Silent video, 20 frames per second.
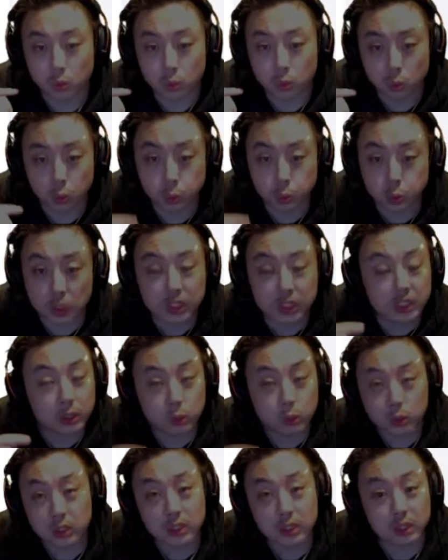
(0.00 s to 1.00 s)
Really,
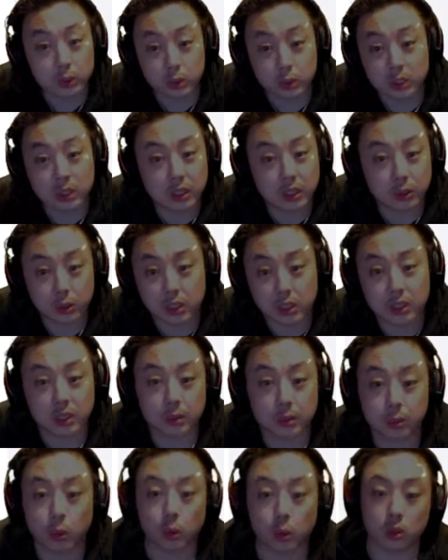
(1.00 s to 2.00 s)
really, really, really
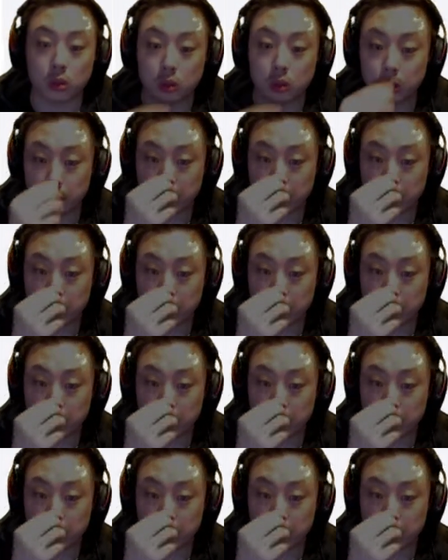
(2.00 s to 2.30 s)
important.